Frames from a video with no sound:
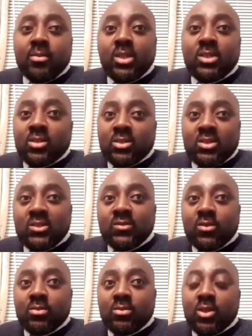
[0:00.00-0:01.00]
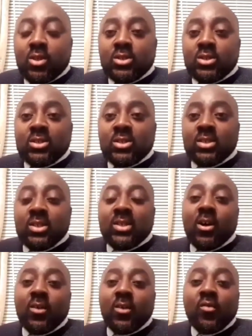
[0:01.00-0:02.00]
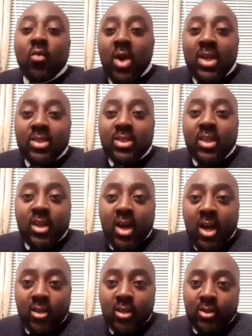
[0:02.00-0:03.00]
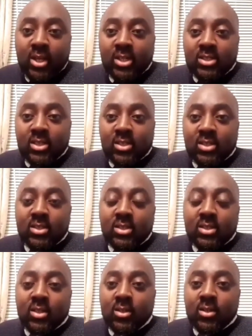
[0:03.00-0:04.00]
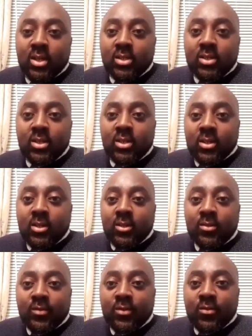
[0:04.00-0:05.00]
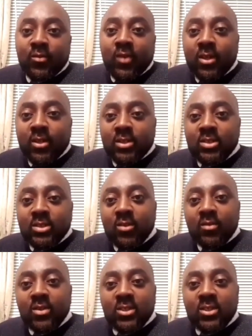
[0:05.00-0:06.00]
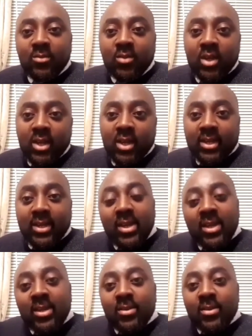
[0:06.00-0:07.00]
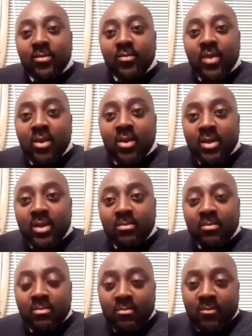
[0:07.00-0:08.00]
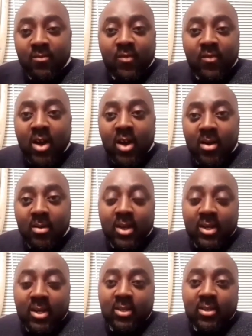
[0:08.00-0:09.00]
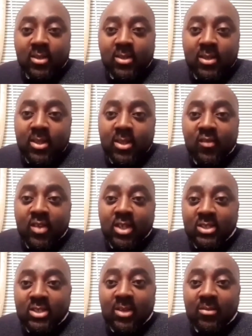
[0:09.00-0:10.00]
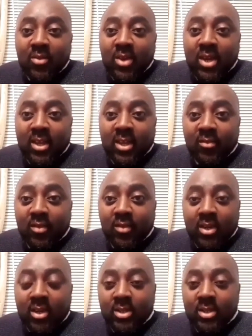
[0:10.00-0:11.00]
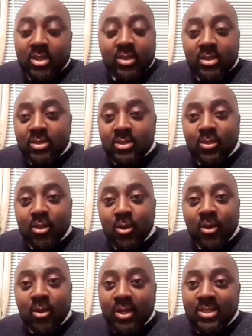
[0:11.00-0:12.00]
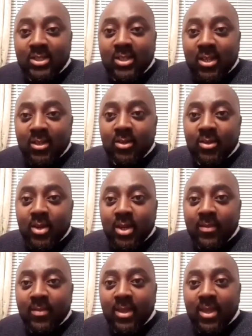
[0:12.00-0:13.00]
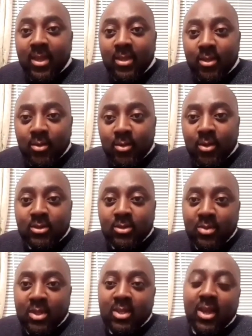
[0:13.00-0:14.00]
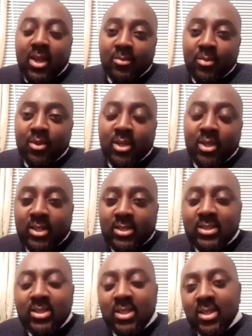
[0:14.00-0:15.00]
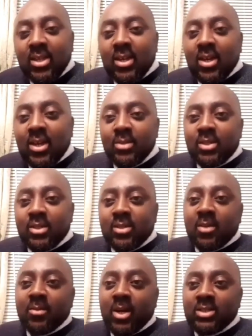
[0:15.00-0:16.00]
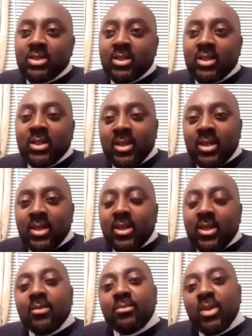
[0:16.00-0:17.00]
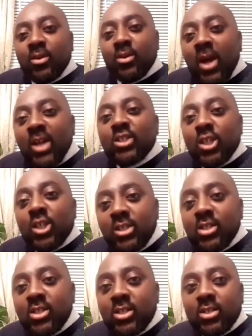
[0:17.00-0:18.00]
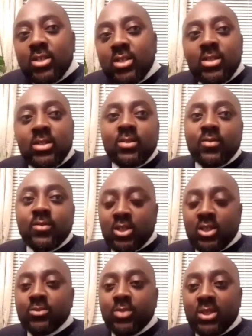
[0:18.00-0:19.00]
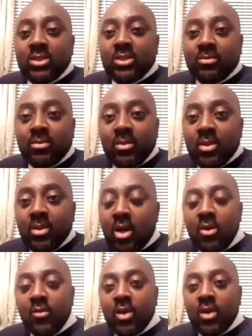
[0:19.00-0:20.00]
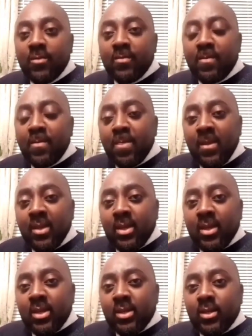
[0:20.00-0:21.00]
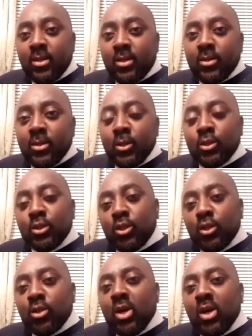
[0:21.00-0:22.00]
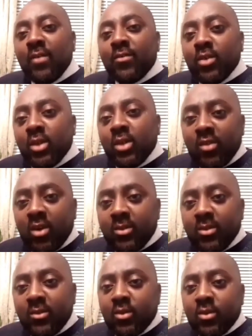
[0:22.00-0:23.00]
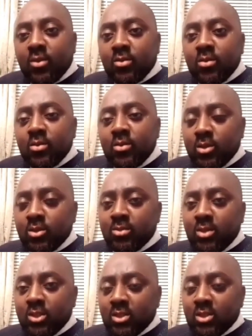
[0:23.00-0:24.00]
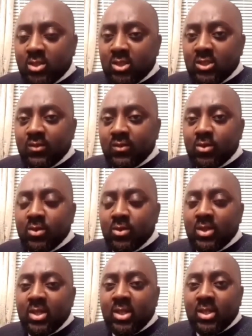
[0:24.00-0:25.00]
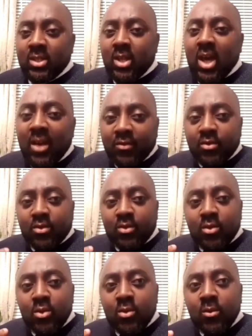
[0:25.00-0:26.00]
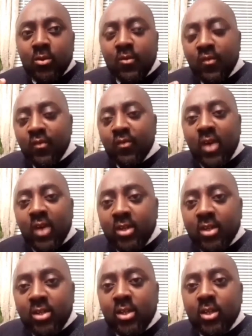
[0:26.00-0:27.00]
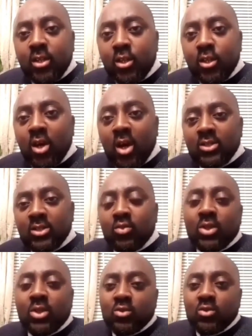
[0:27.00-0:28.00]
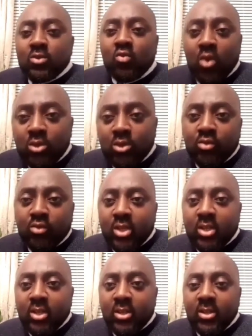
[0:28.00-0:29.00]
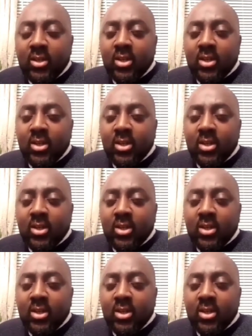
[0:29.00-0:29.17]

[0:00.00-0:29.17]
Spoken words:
be successful because of where they are located, you know. And if you find yourself in somewhere like very far back in the village somewhere in Africa where there is no connection anywhere and you want to be like Bill Gates, I mean, think about it. It can be quite challenging for such person. However, you know, you don't have to give up if you want to be successful. You have to find in your heart what you want to really,